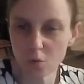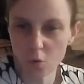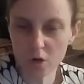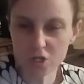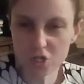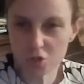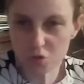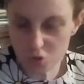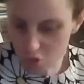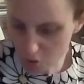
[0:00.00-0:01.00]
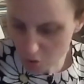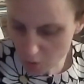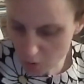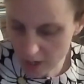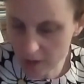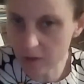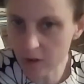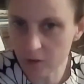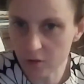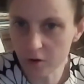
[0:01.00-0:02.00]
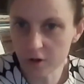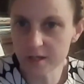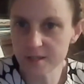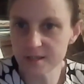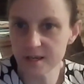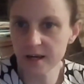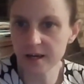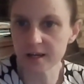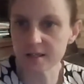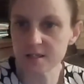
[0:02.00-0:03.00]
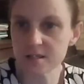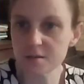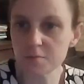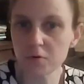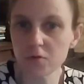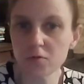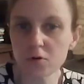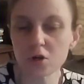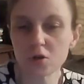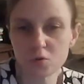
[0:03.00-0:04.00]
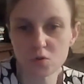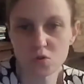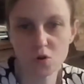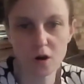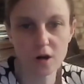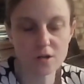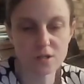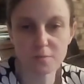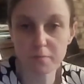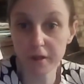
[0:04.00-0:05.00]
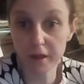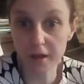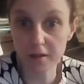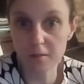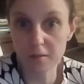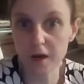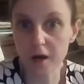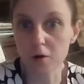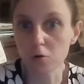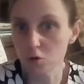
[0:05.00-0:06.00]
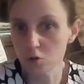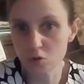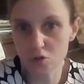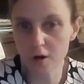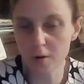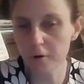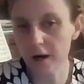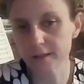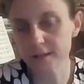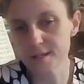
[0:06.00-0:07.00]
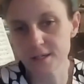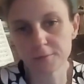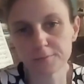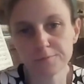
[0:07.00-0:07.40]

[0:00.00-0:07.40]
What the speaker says: What do you do in the 30 seconds before you start playing the piano, you start practicing?